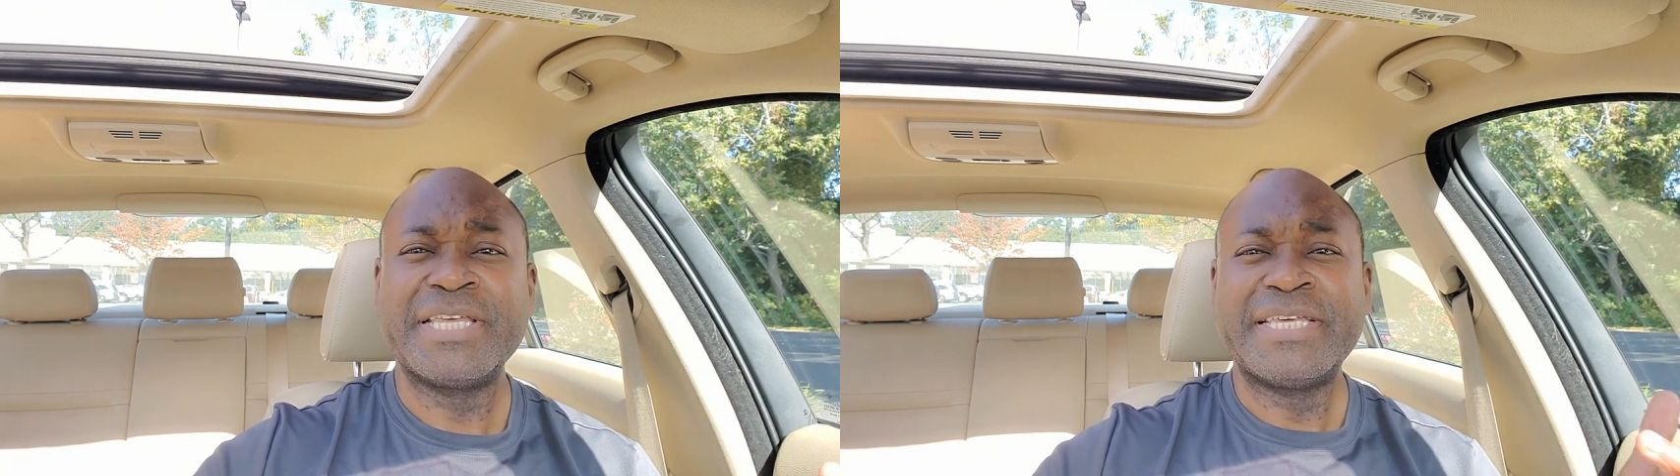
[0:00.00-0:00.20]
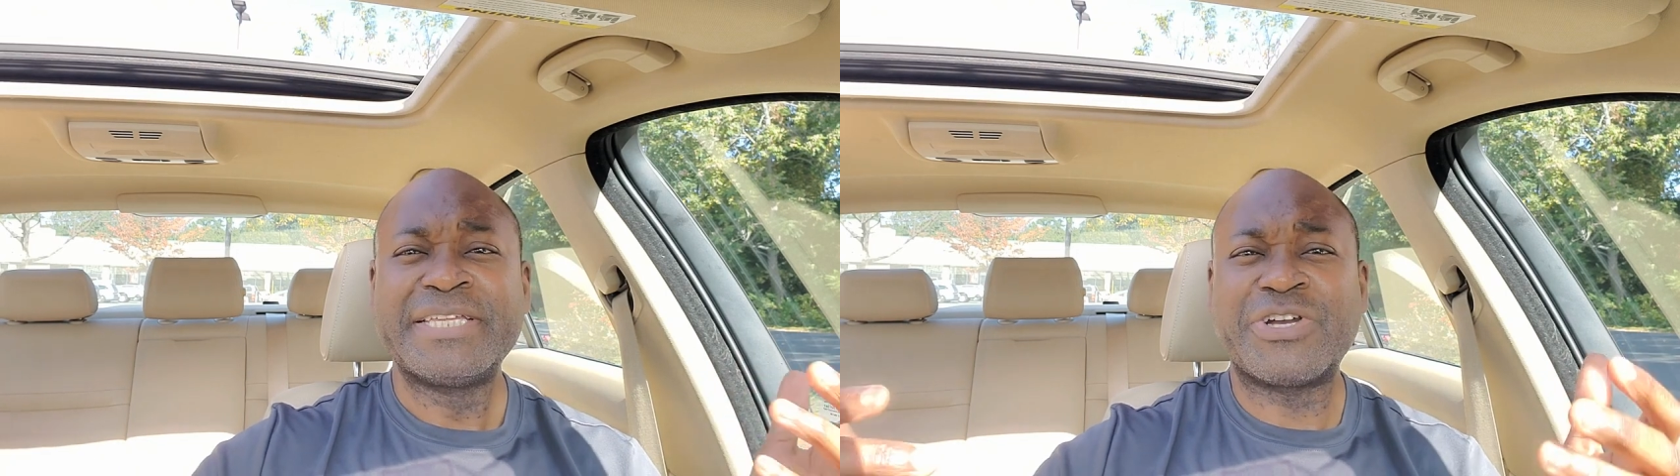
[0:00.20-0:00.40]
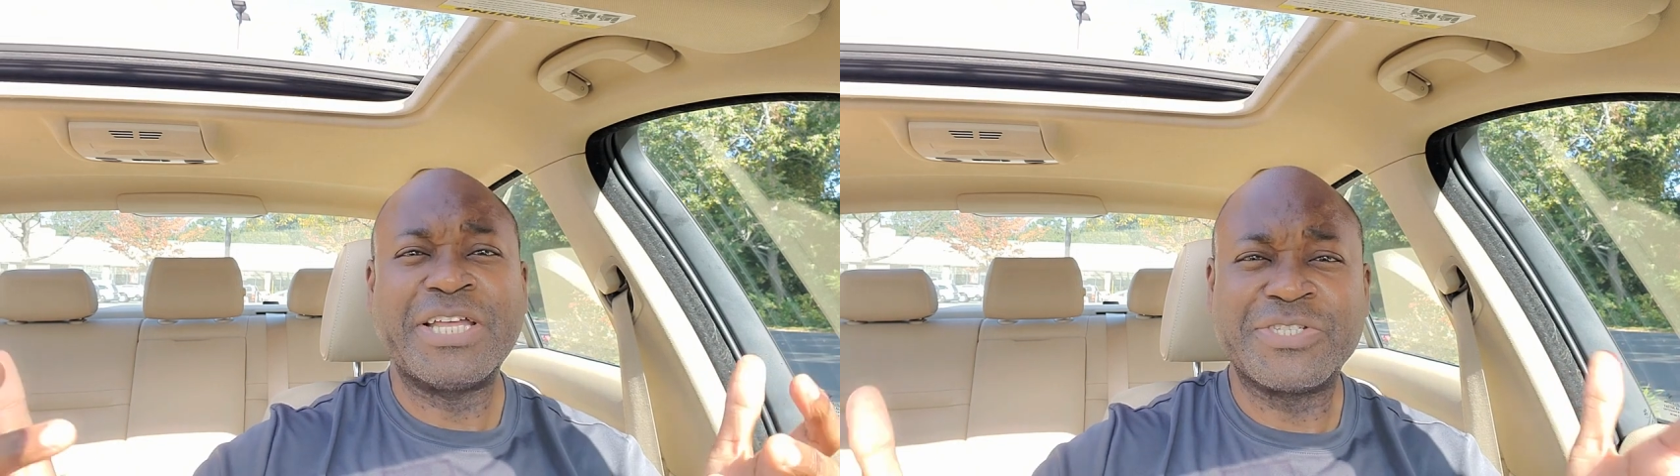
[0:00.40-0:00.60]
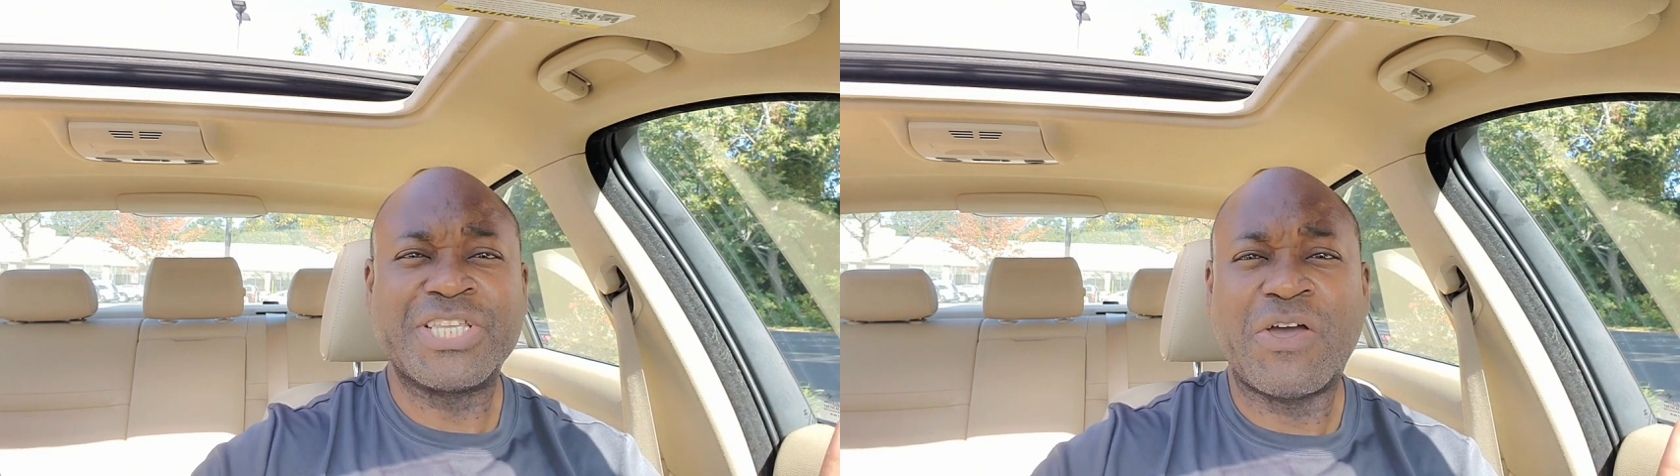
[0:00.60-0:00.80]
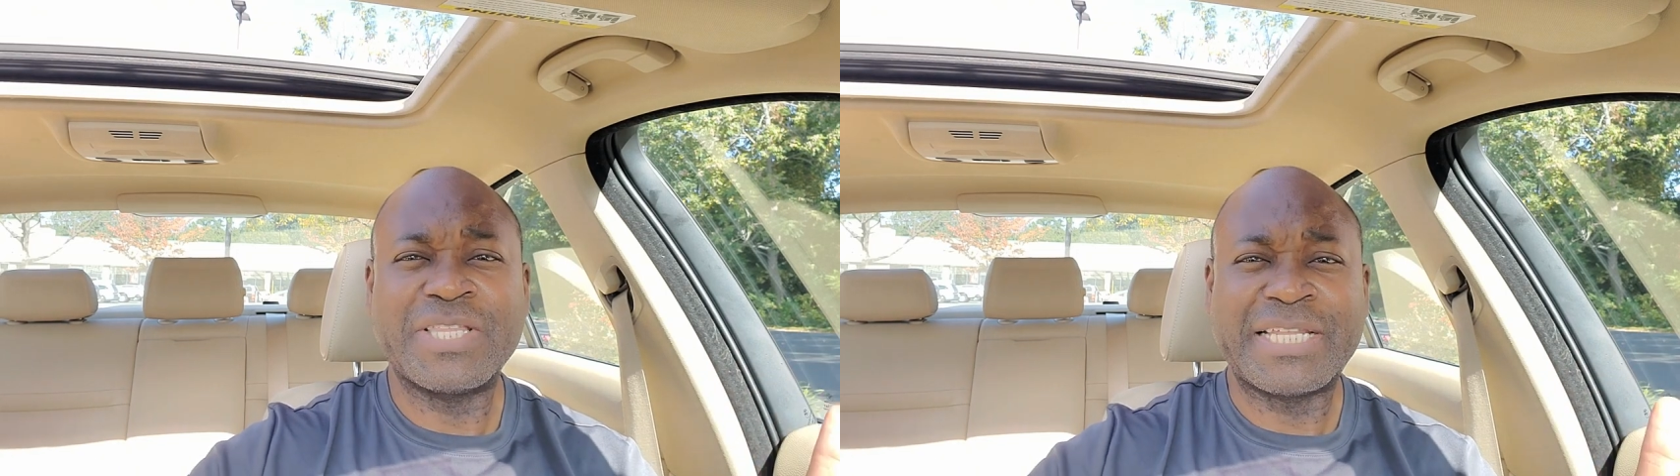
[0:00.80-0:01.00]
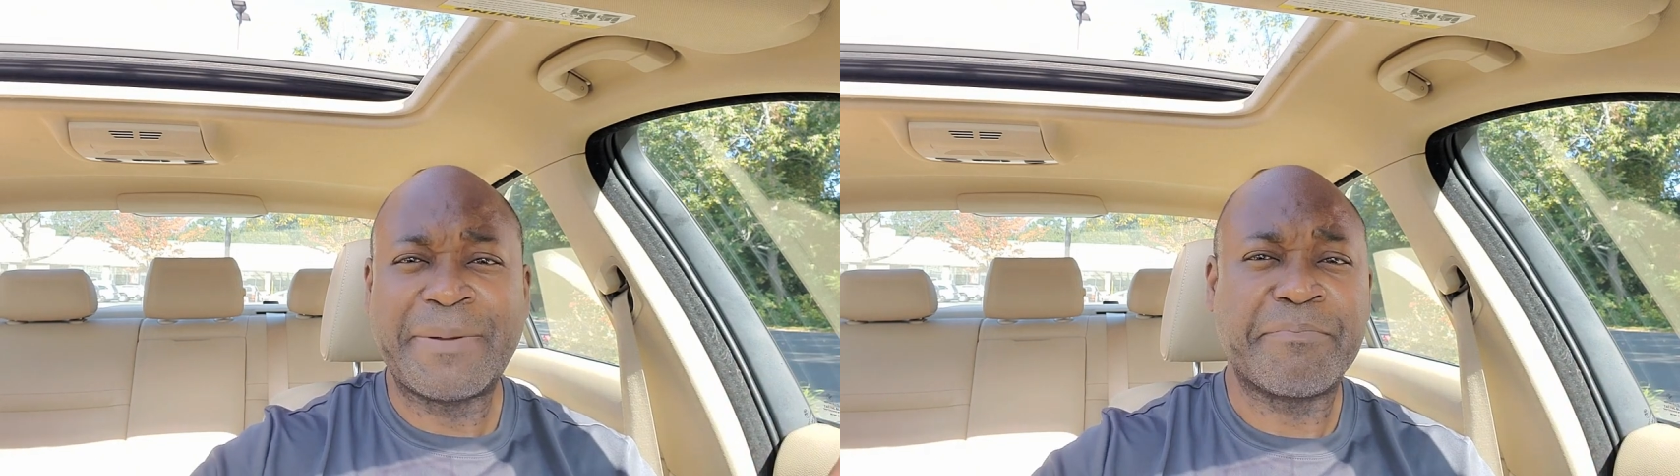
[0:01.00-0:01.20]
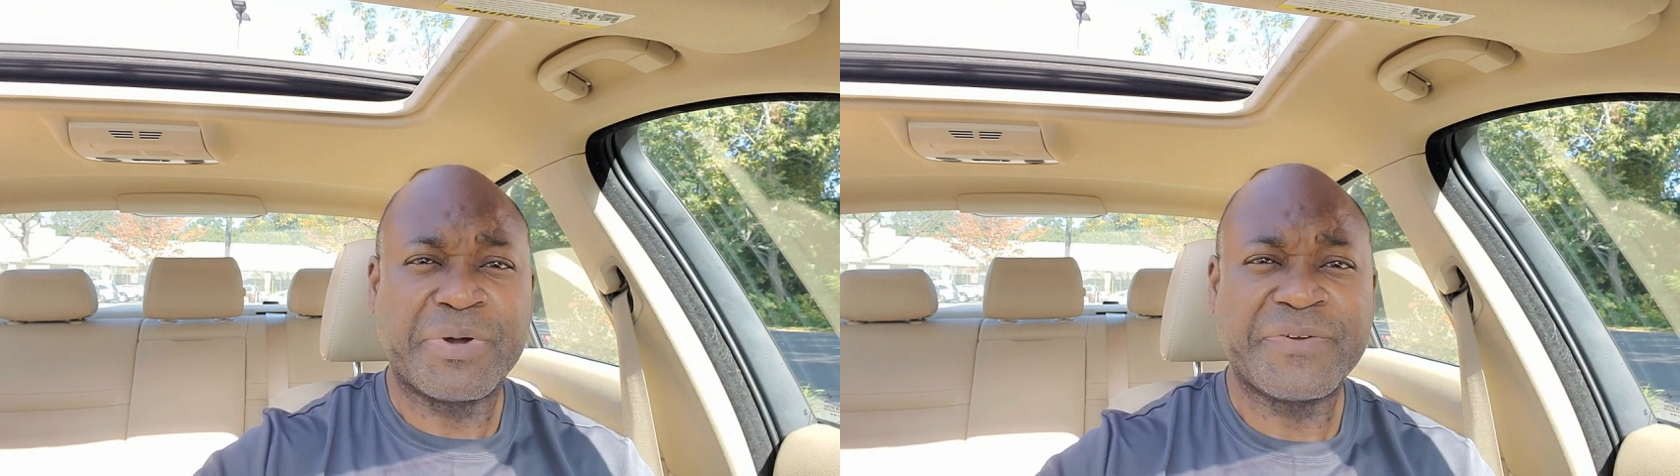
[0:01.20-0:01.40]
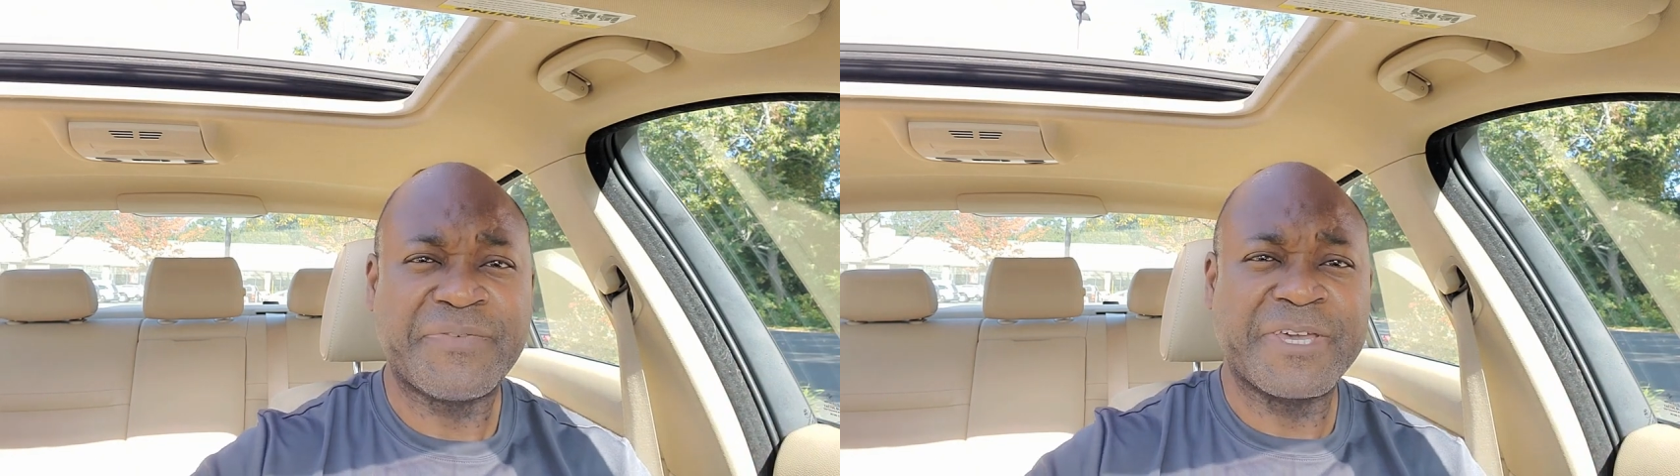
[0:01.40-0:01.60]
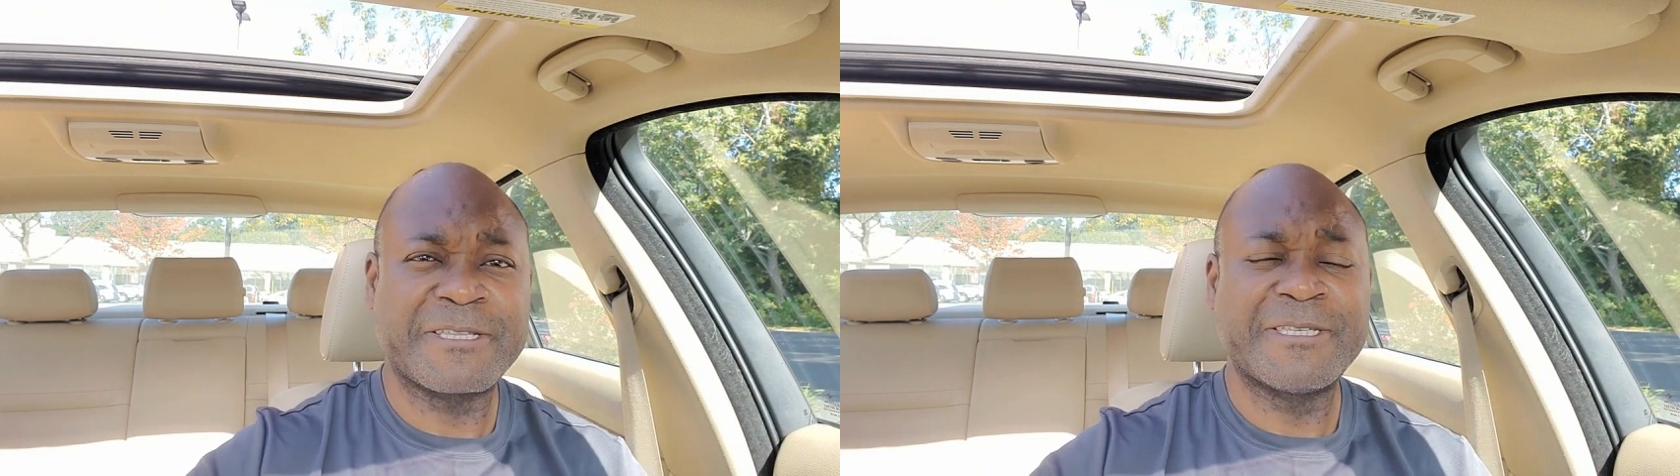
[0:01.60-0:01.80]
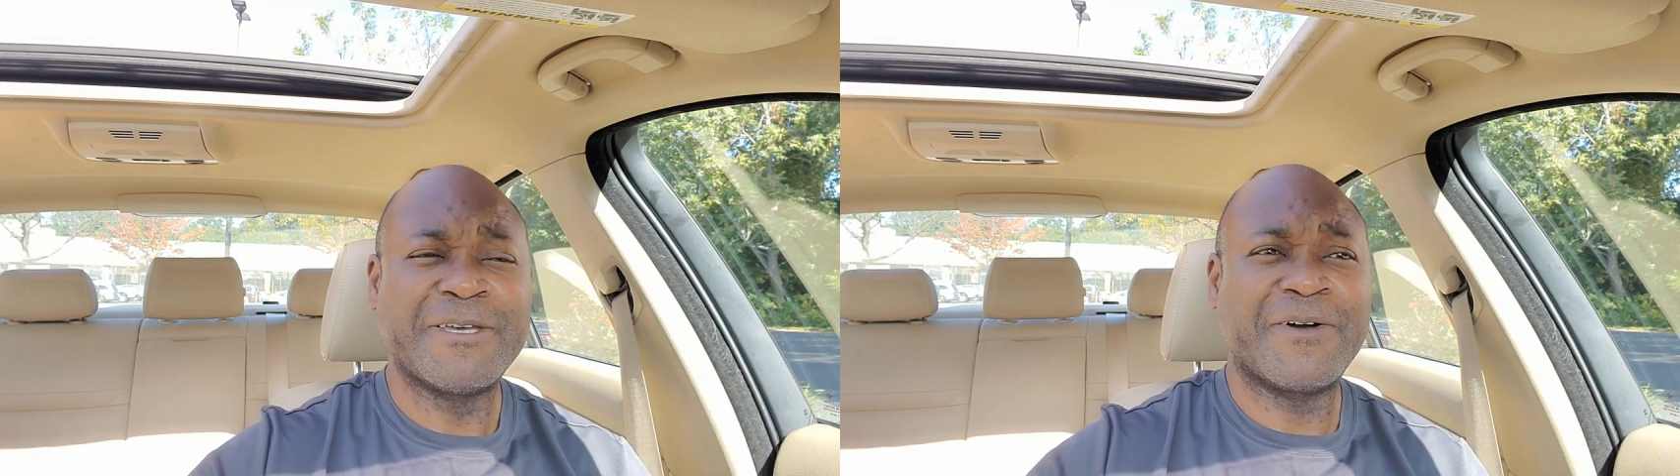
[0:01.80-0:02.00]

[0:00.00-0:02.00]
trying to tell you that I'm perfect.